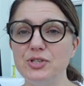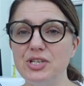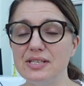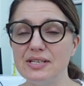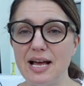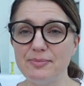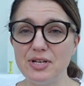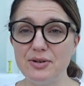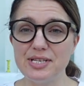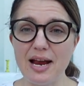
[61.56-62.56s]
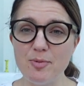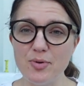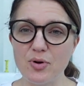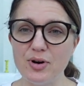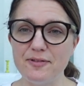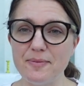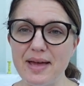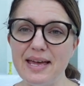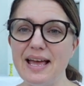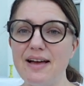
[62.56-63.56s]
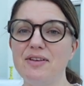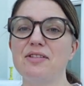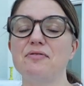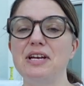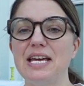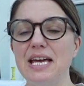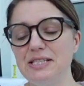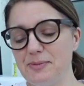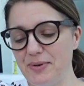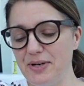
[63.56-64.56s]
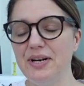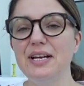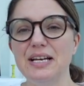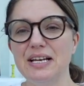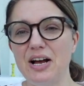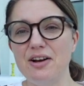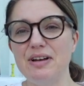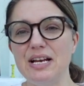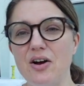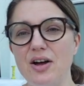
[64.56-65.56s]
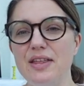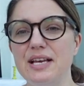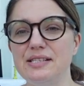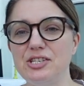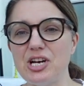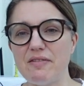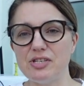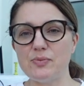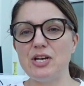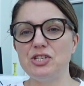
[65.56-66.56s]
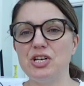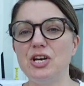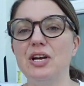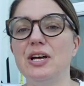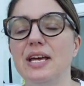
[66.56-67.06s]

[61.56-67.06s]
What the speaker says: which is an absolutely terrible colour for me, having three kids, but I really like this. The Jarra sweatshirt